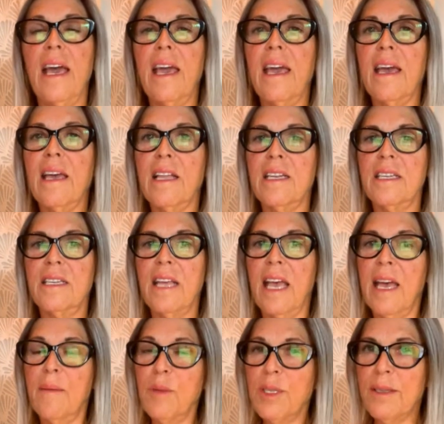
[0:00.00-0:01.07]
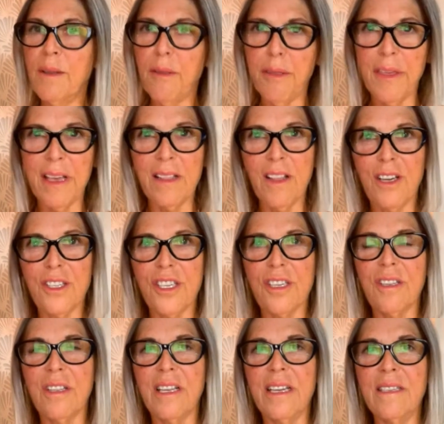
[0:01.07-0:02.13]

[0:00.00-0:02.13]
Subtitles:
and Emerson Theological